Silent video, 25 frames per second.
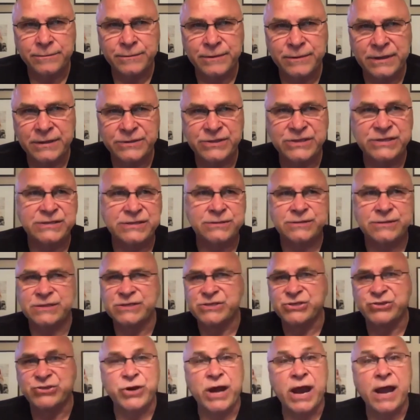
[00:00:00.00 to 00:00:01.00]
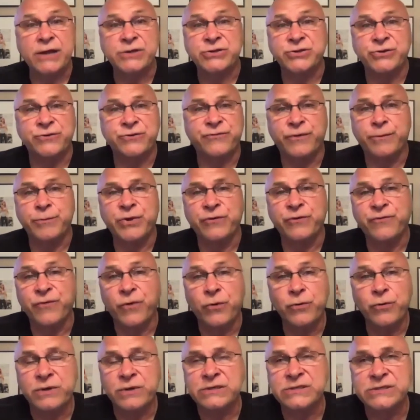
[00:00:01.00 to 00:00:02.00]
that distract you from your
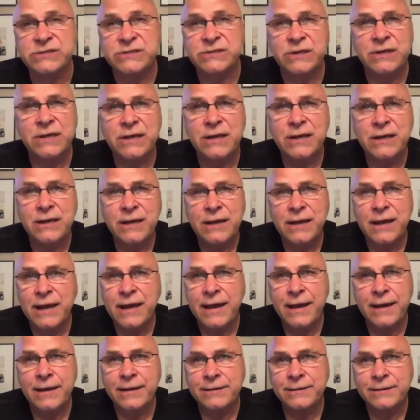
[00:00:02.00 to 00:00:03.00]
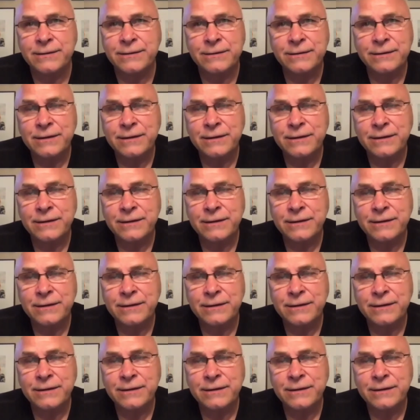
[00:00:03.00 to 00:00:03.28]
focus. And